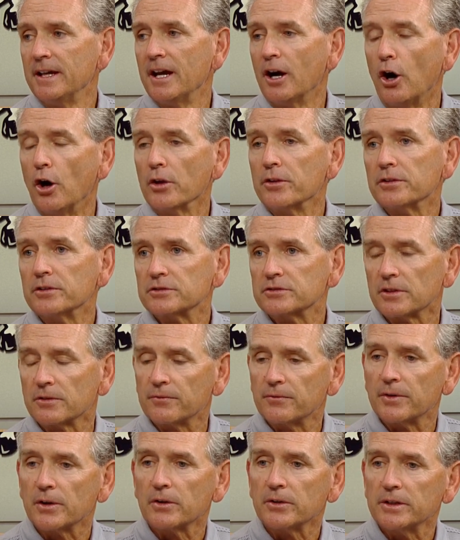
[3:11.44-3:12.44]
Others are
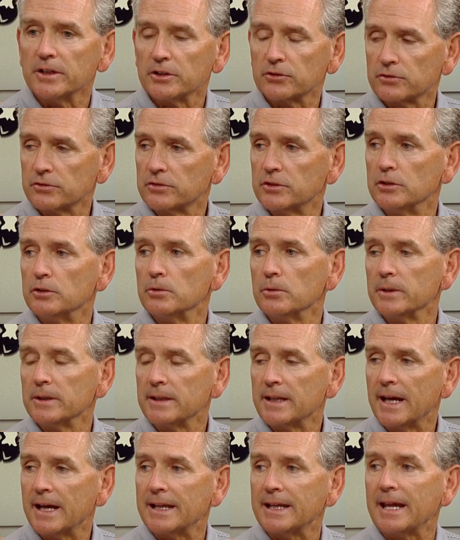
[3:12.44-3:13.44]
very interested in doing
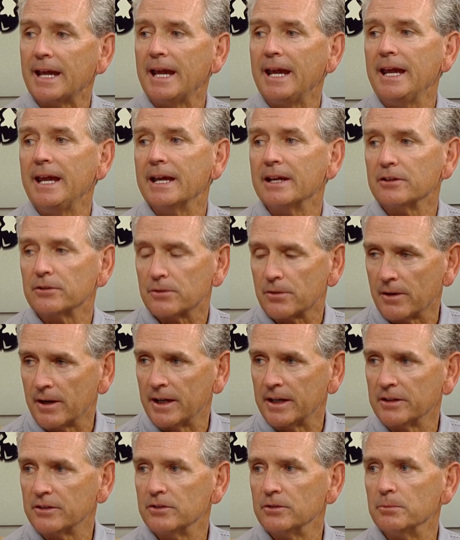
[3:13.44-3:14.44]
that and
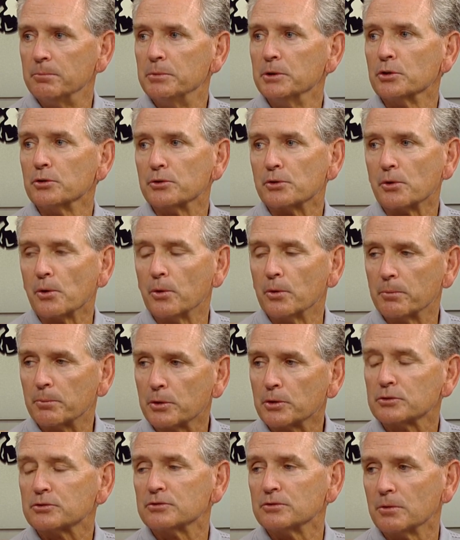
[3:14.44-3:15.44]
trying to build their own
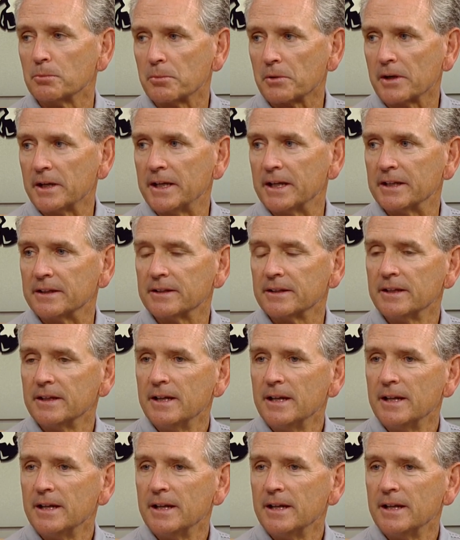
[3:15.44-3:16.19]
personal brand.